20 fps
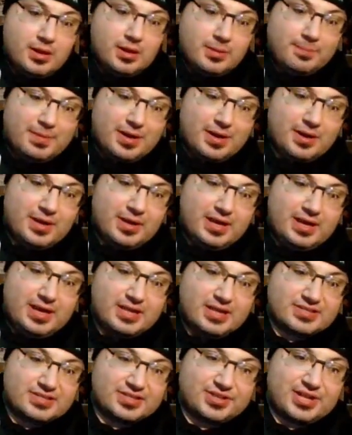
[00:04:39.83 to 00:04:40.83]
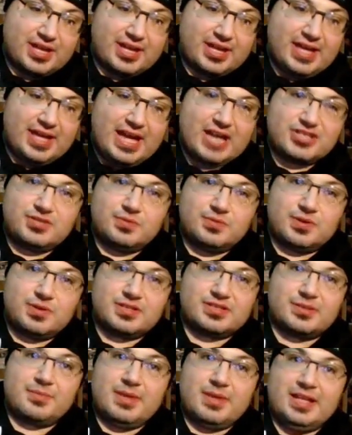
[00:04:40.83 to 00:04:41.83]
But here's the thing: he actually
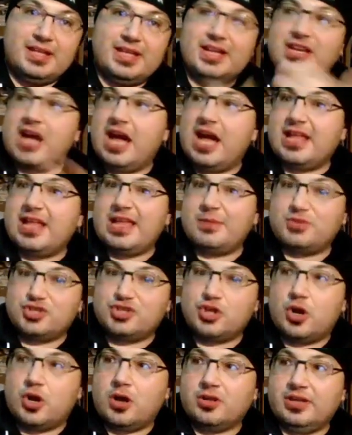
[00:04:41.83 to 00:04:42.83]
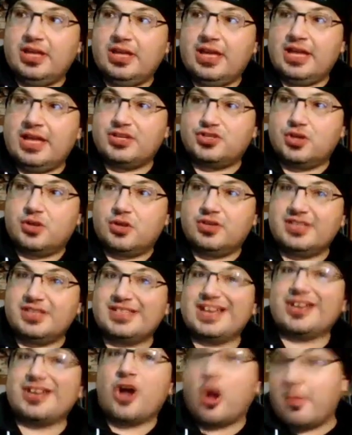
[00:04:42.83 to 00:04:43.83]
winds up meeting a guy named Charlie, and
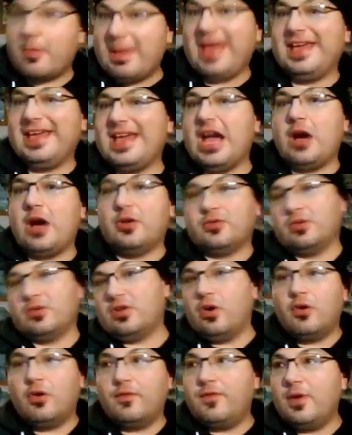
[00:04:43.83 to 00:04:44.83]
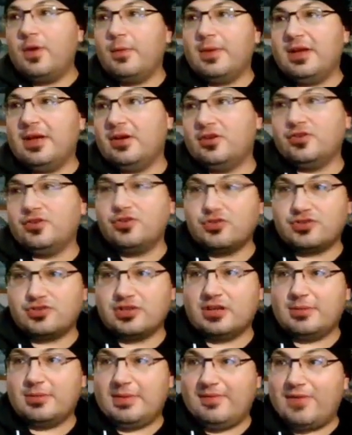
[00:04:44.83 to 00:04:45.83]
Charlie's like our main character of the whole film. We are
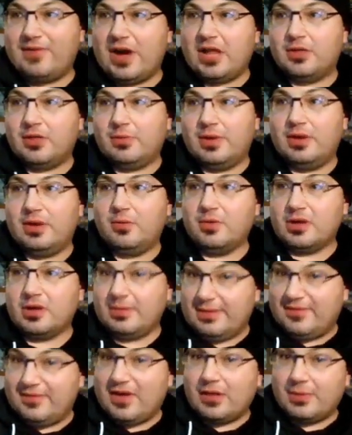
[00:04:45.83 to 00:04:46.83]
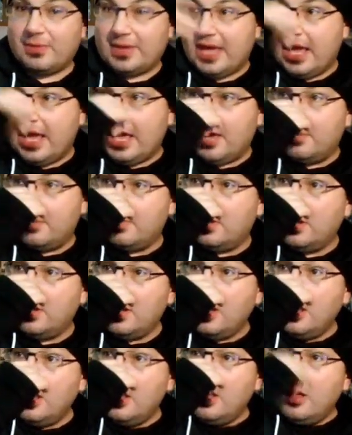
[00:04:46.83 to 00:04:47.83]
usually going to be following. We're going to be following him,
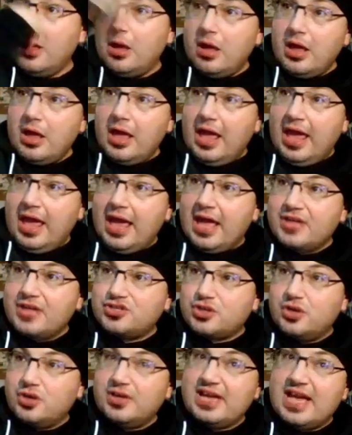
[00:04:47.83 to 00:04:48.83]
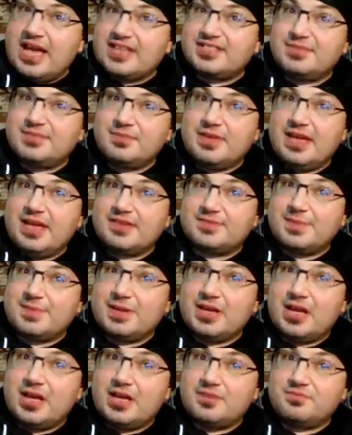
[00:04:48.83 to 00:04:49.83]
and Charlie has some gifts,
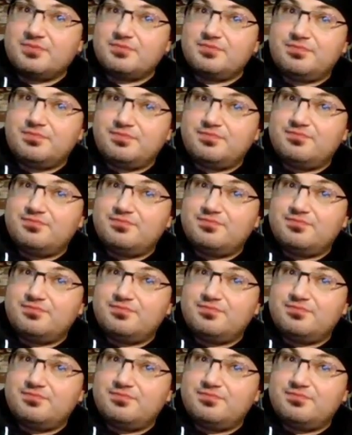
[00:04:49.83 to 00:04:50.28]
but